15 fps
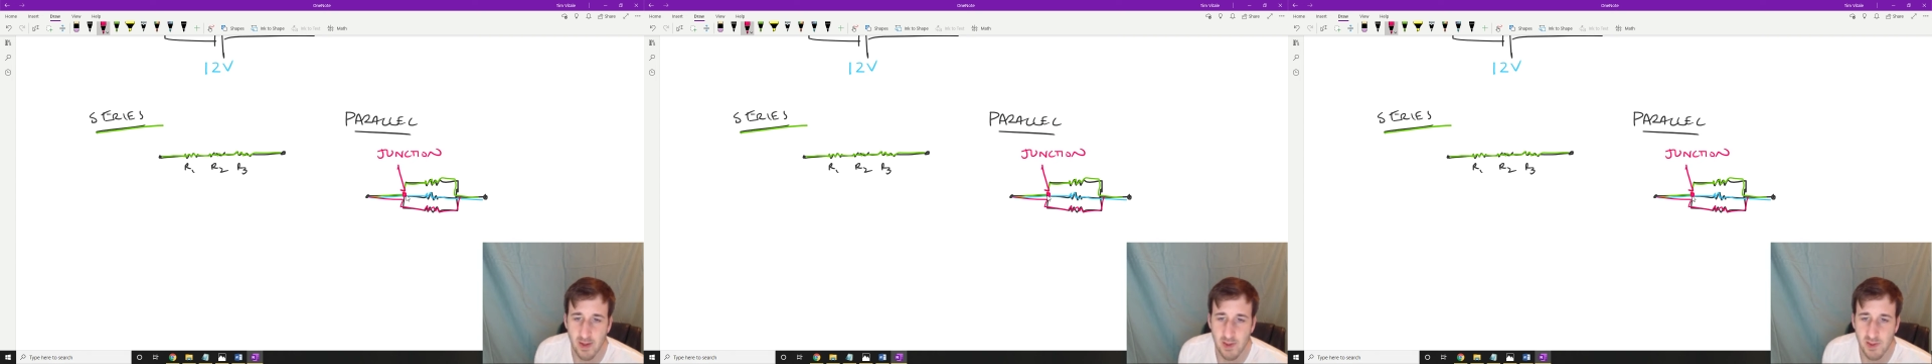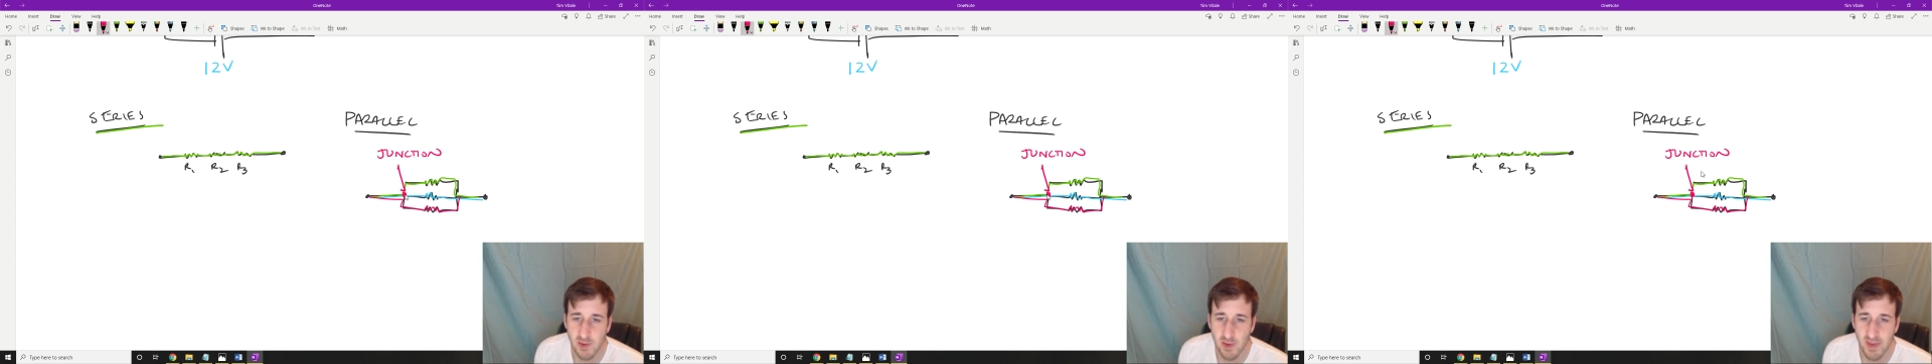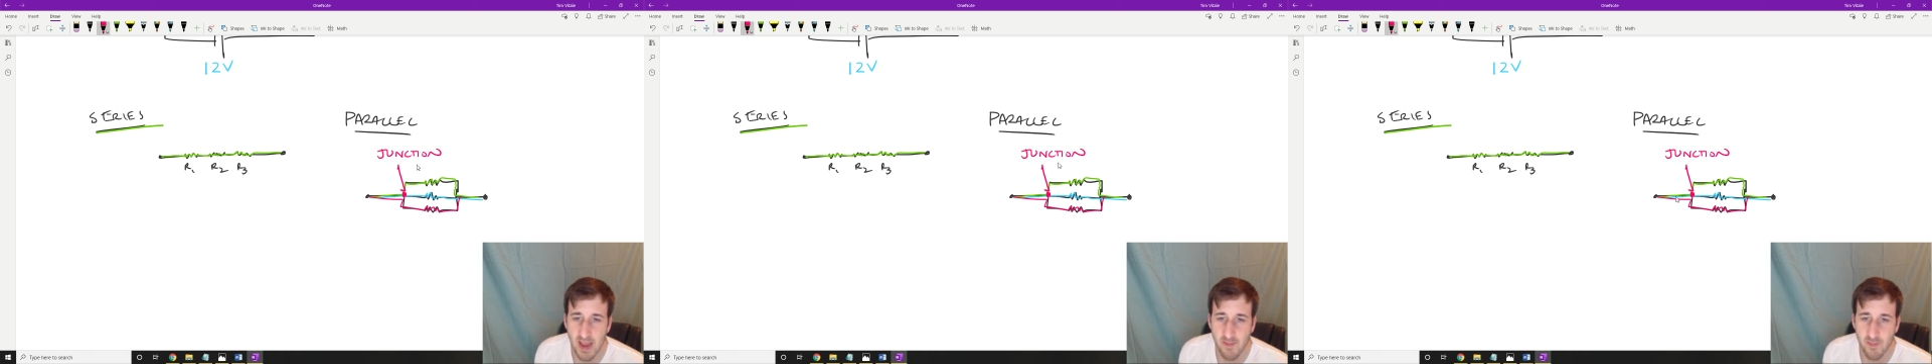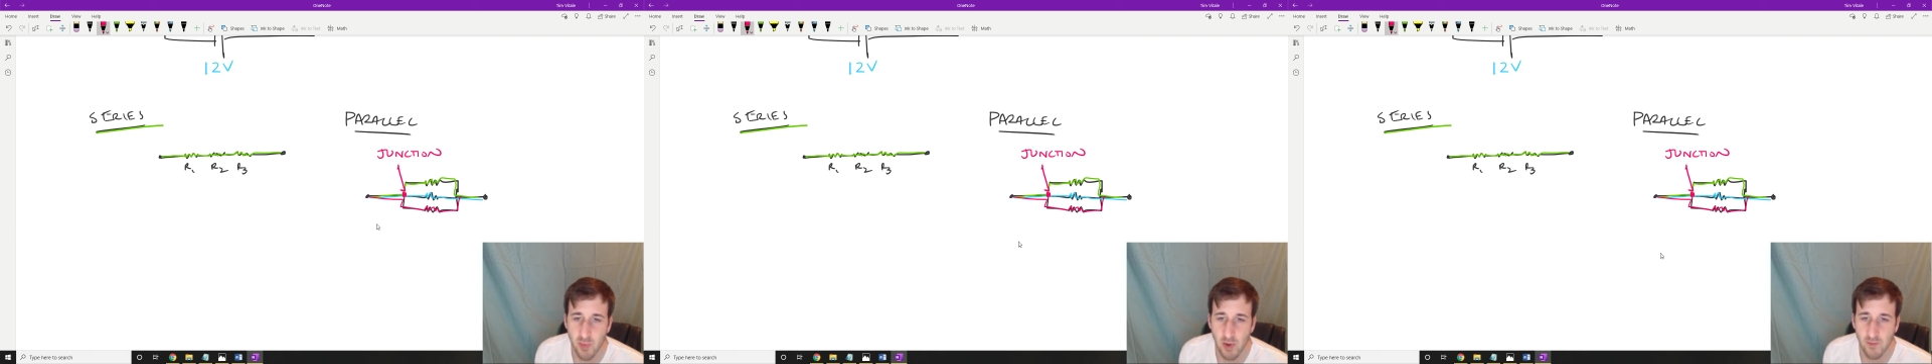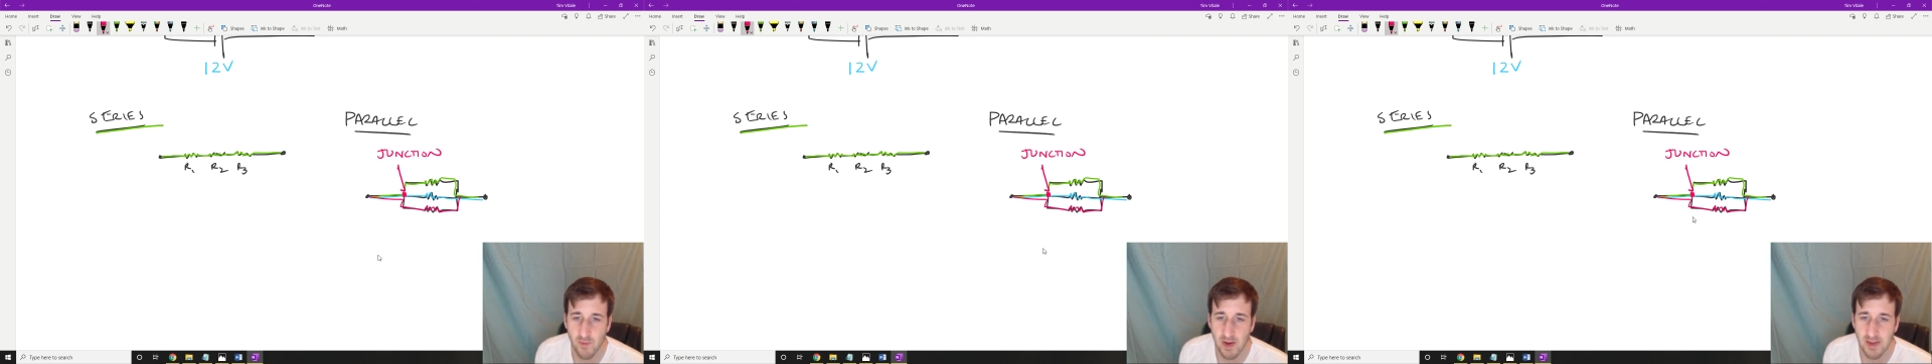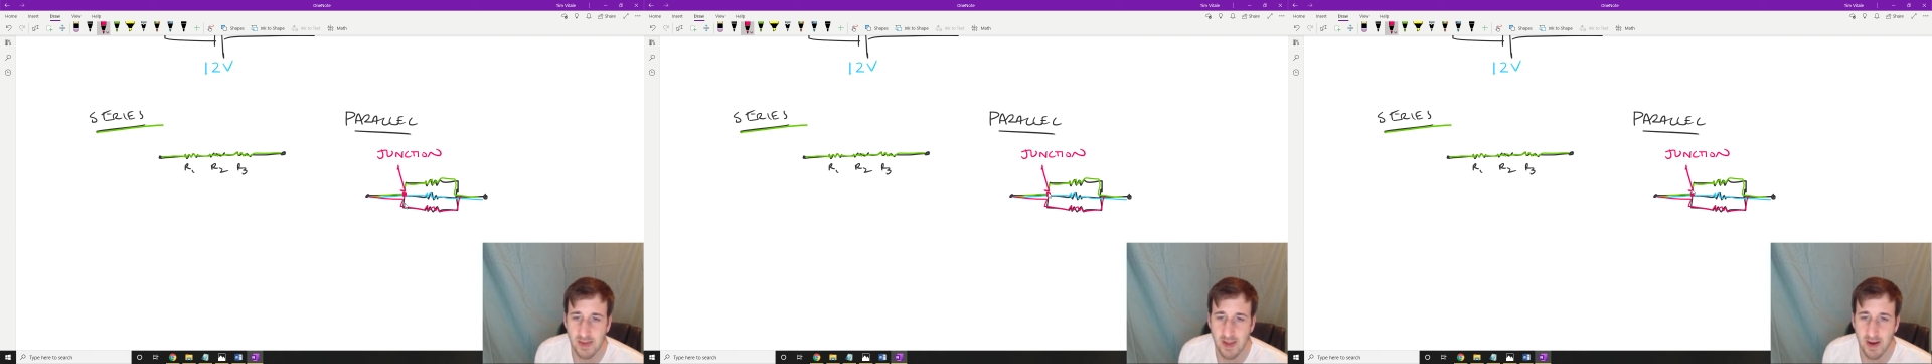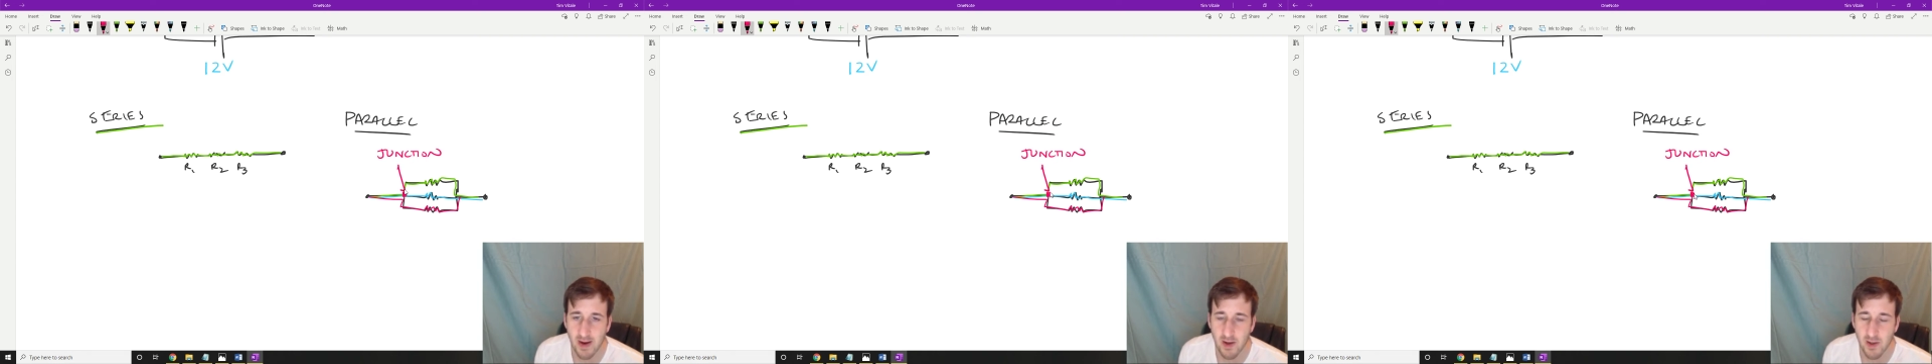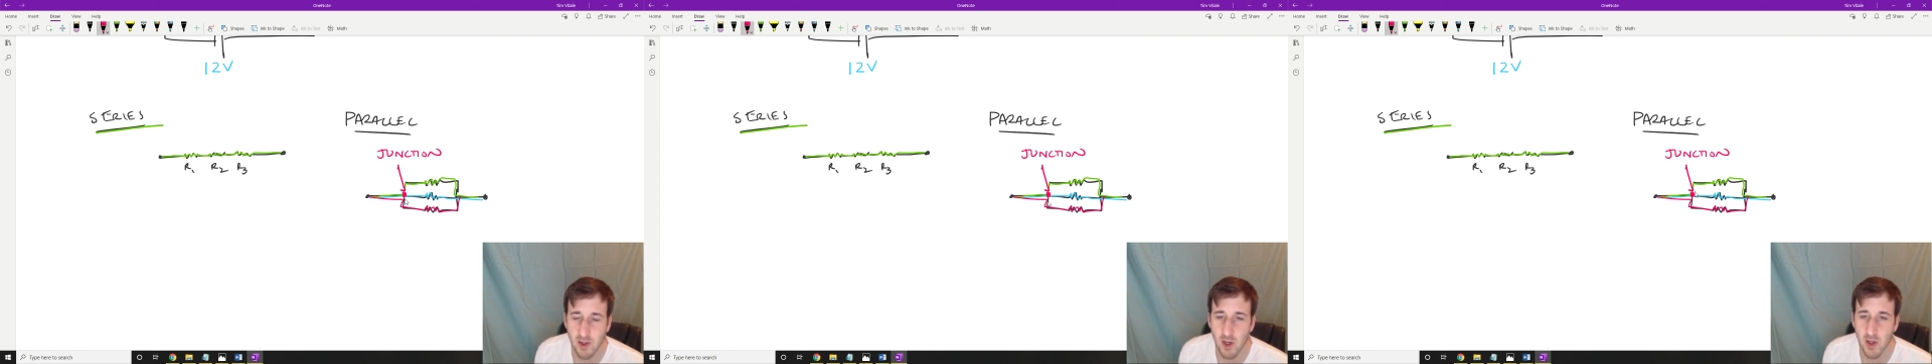So at that point right
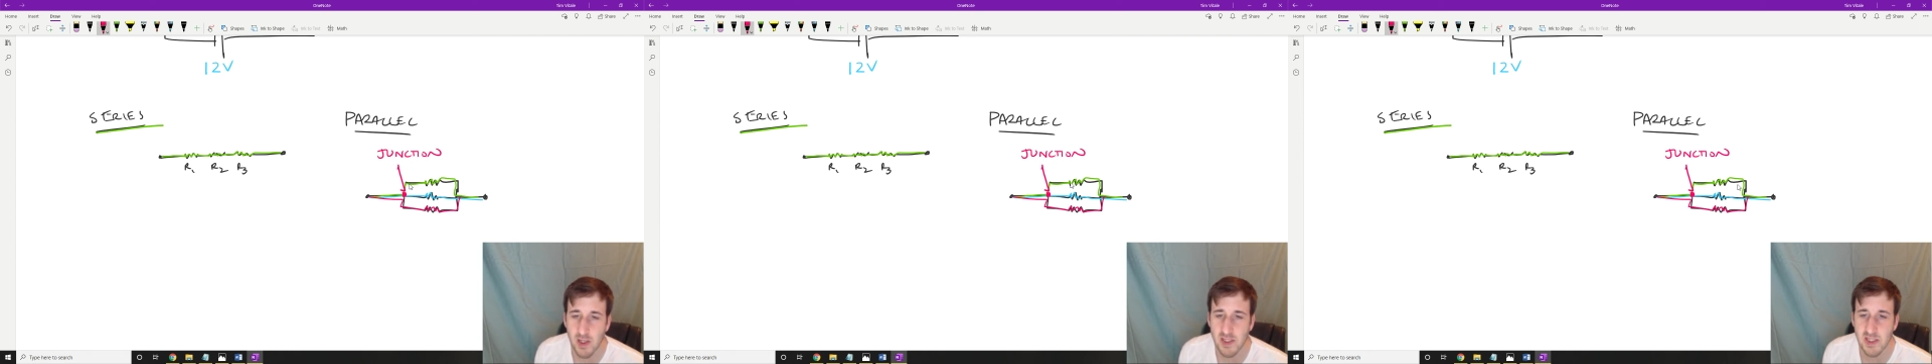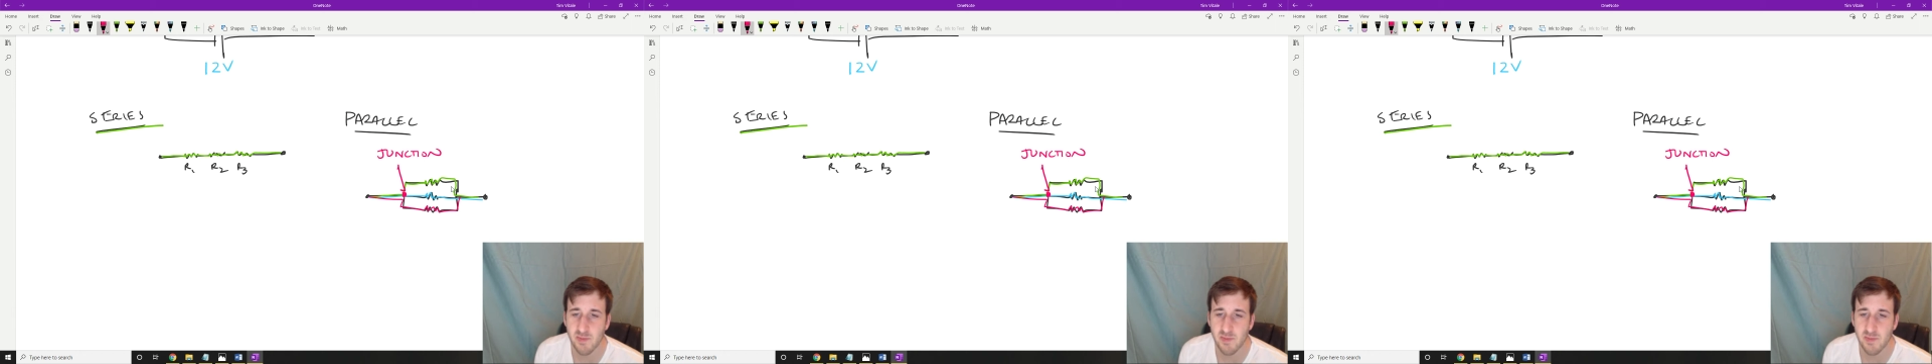there, current